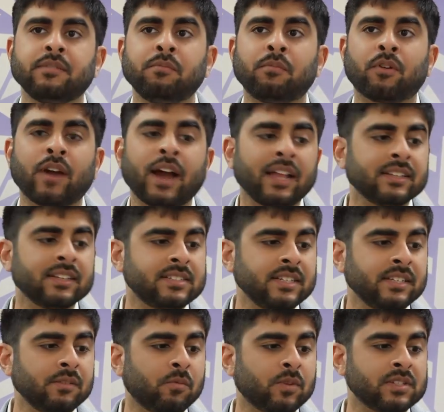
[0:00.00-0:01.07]

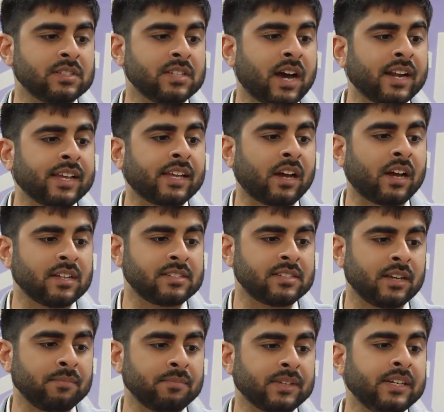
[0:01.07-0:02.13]
morality was not a
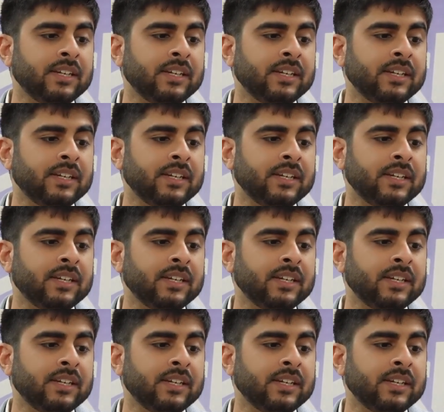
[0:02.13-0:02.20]
concept